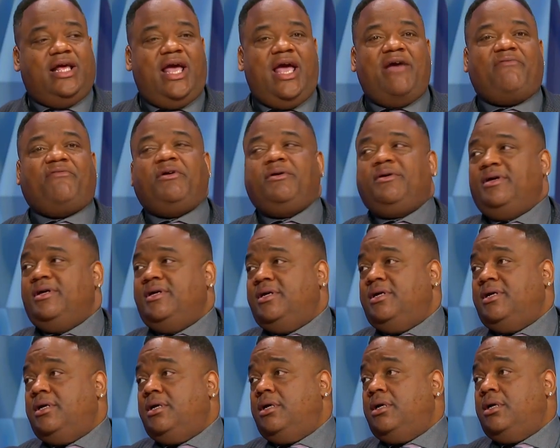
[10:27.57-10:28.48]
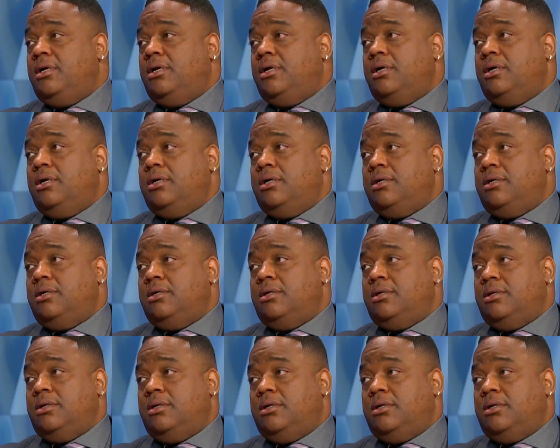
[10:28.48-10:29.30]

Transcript: what every, gives you that understanding? The seven